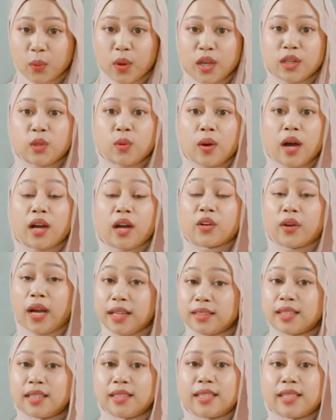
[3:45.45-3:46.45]
when you are
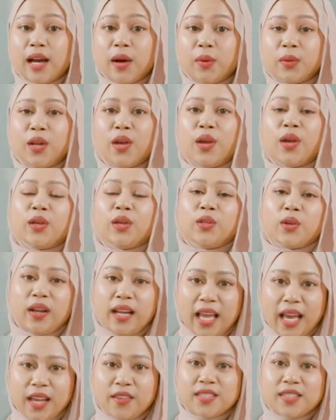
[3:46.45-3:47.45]
writing down your
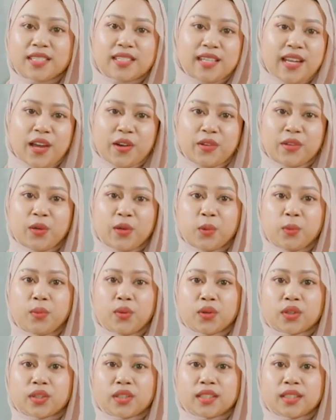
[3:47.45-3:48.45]
life scenario
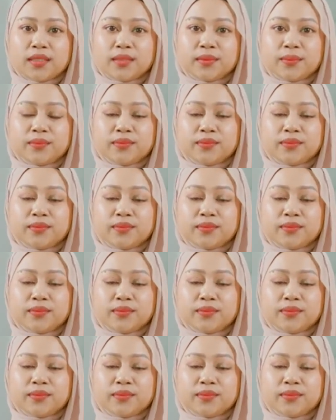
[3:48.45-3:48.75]
book.